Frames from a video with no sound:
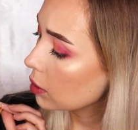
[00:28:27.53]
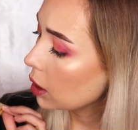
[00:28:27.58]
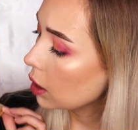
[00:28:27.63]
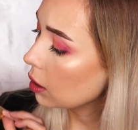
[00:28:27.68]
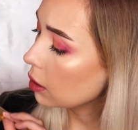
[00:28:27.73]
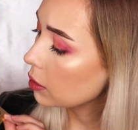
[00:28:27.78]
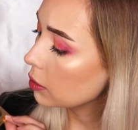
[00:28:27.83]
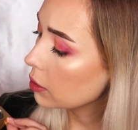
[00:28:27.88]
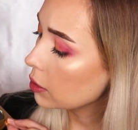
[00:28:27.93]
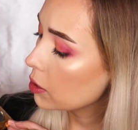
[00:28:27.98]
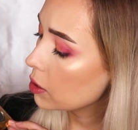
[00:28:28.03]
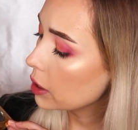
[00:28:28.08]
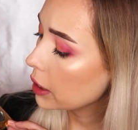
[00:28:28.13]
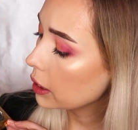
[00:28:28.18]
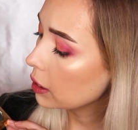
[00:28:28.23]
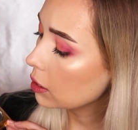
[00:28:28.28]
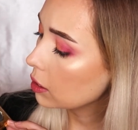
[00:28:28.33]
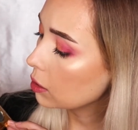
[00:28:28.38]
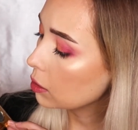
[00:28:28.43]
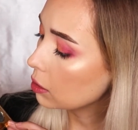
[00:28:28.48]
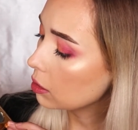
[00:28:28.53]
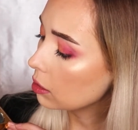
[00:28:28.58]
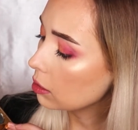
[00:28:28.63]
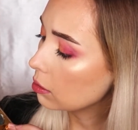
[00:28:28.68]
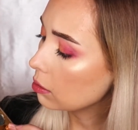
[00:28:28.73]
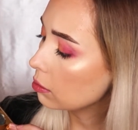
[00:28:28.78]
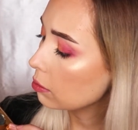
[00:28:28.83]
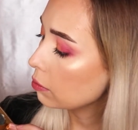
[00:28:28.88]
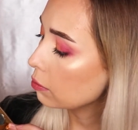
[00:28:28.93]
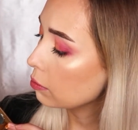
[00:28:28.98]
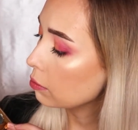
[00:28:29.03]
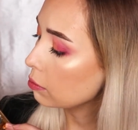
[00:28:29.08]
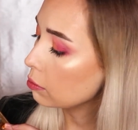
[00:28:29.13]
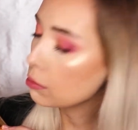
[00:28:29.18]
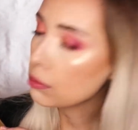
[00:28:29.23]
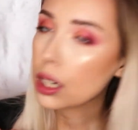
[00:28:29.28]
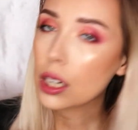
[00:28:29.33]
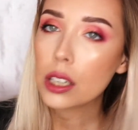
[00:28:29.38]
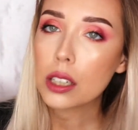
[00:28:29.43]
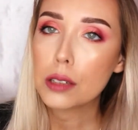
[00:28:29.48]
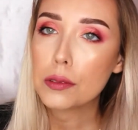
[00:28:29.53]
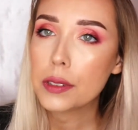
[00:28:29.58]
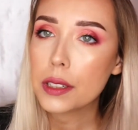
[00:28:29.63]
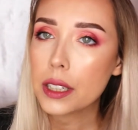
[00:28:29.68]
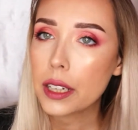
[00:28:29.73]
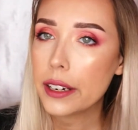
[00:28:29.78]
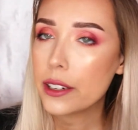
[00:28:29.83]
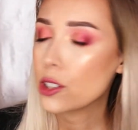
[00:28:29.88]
Oh, there's, like, a little mark on one of the